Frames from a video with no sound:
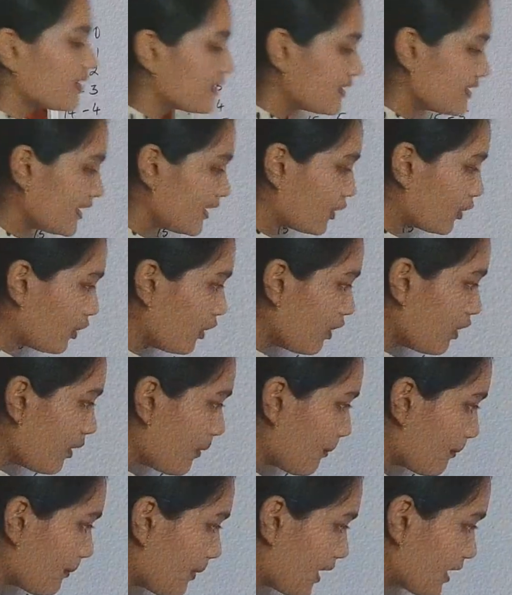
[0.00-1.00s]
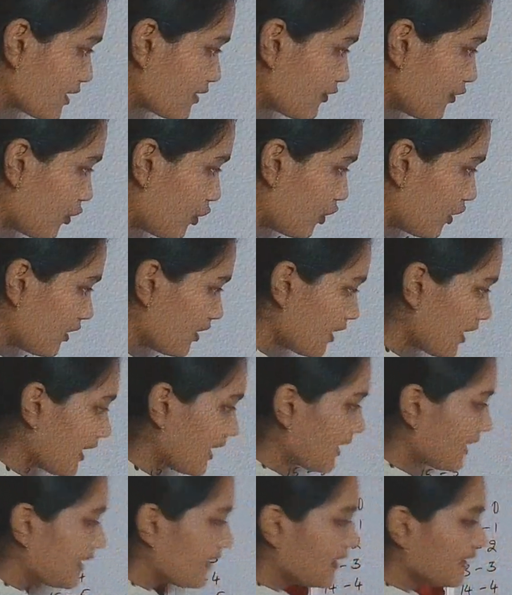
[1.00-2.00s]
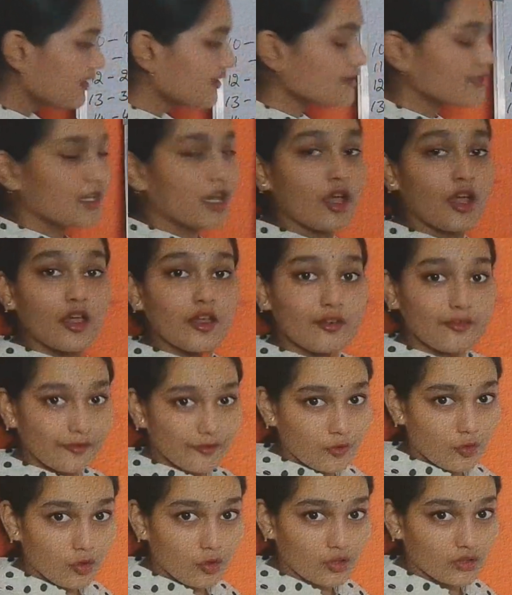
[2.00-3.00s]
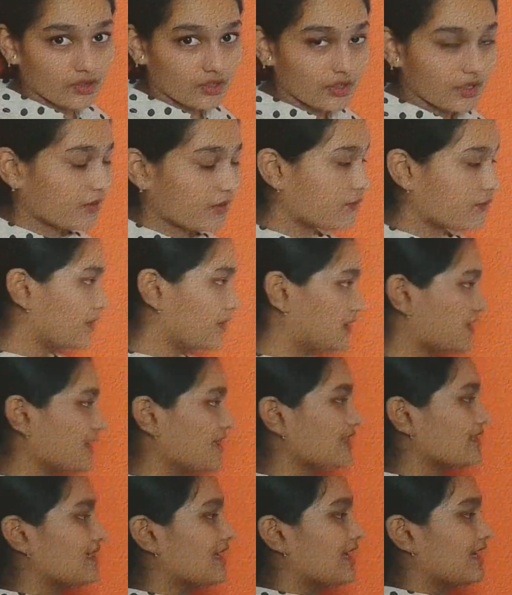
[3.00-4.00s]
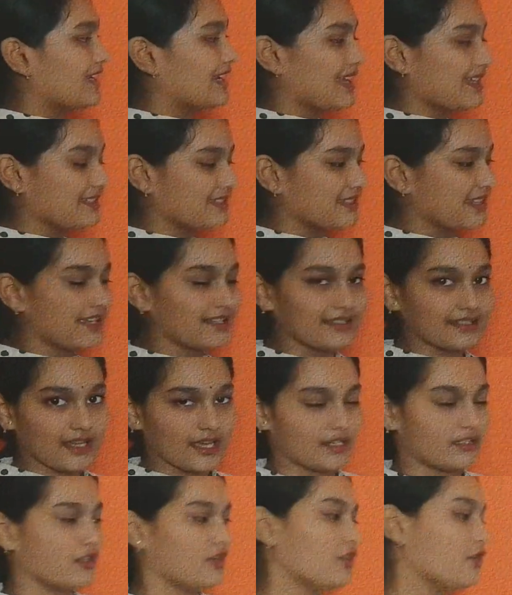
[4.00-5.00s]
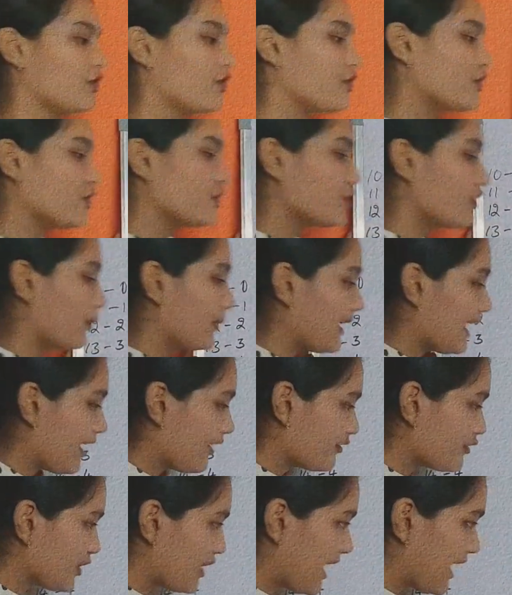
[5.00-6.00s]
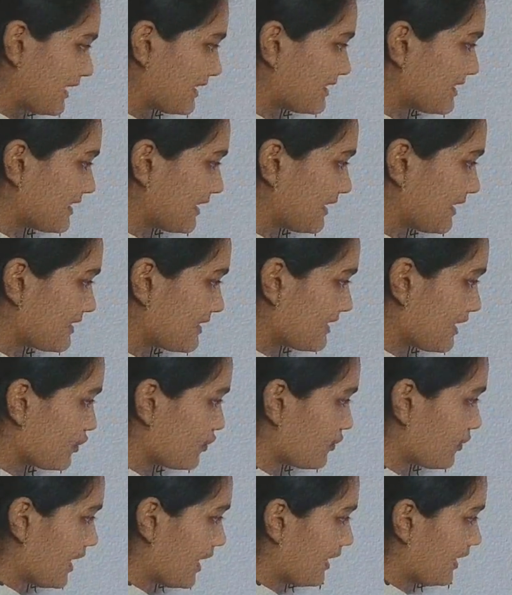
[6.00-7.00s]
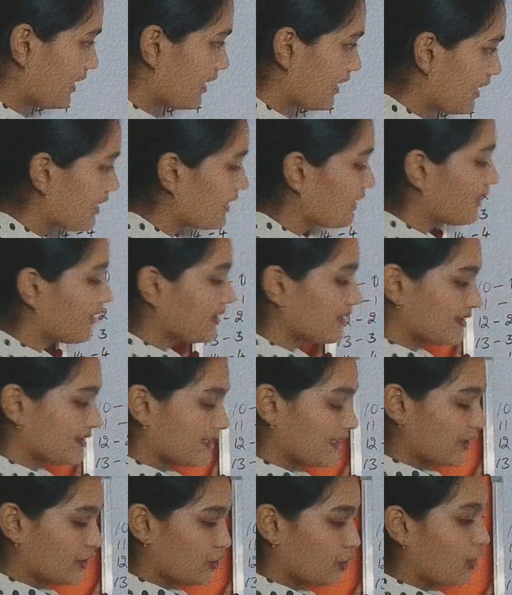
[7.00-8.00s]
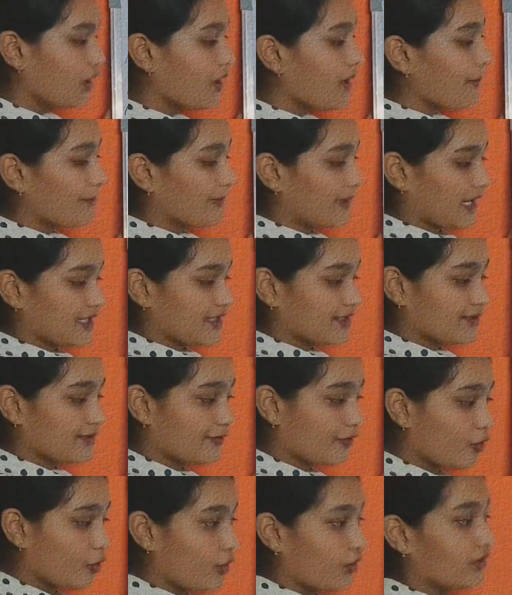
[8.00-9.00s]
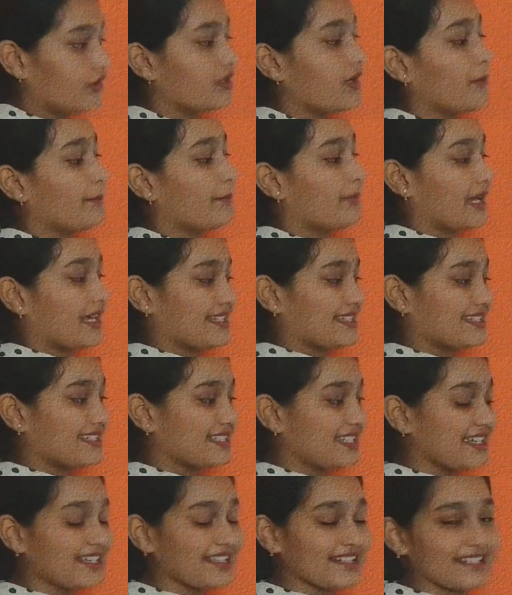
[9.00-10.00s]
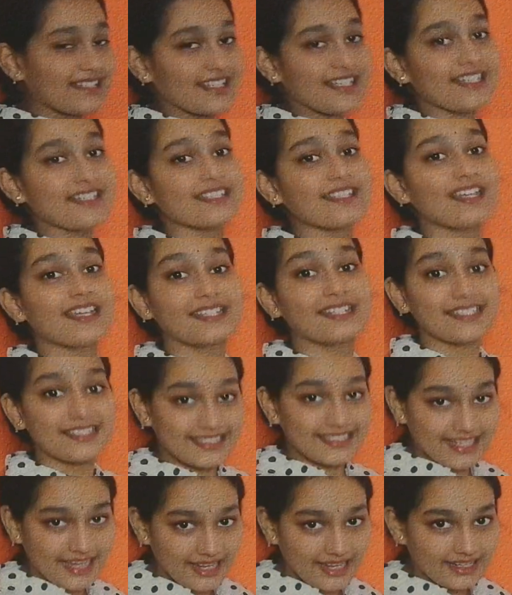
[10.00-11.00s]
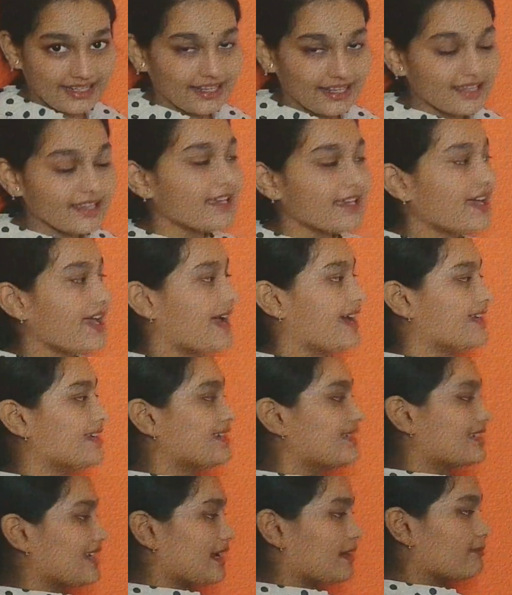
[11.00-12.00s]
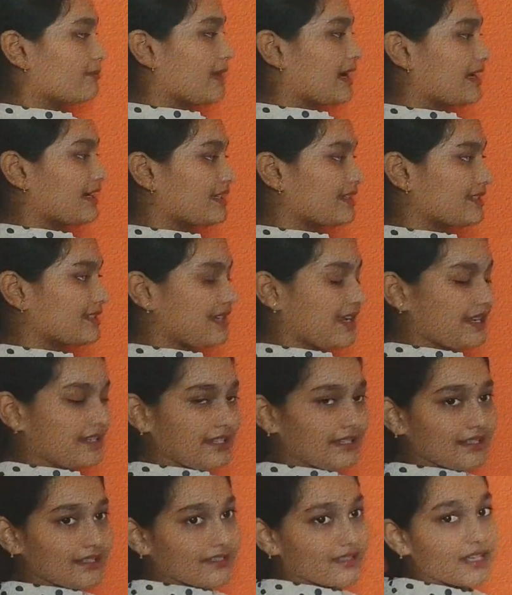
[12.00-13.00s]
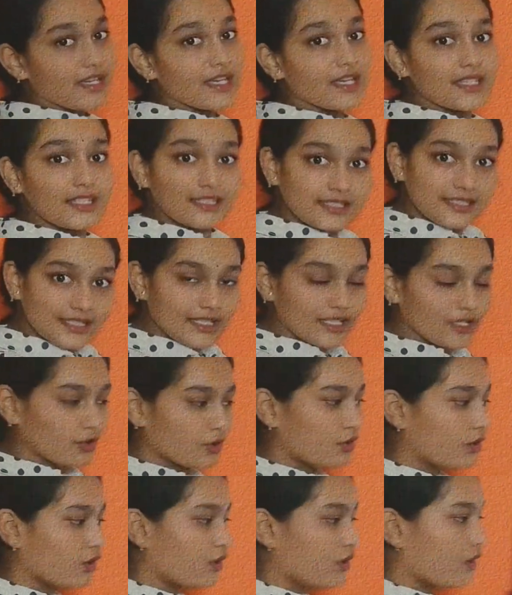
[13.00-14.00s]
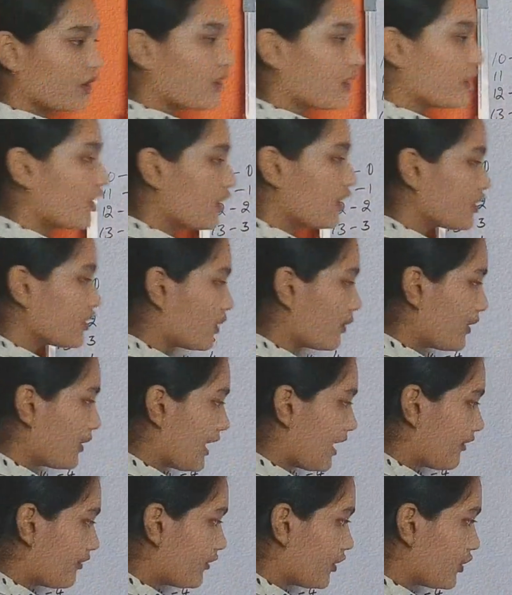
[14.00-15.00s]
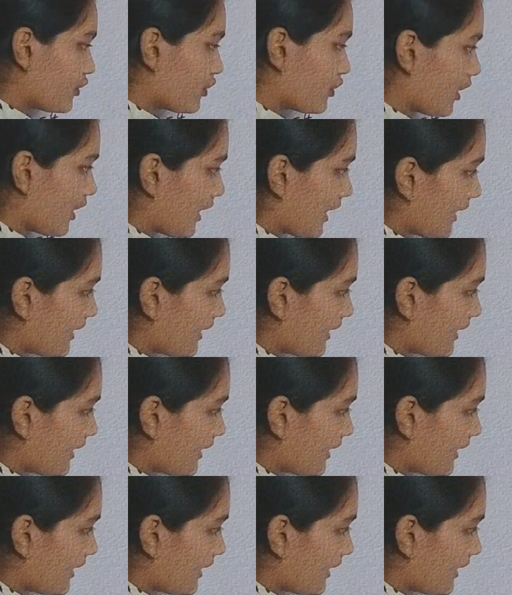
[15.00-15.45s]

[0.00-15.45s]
0 plus 4 is 4, which is less than 10. So we have to add 6 as well. 0 plus 4 plus 6 is 10, and 10 minus 10 is 0. So we have to draw a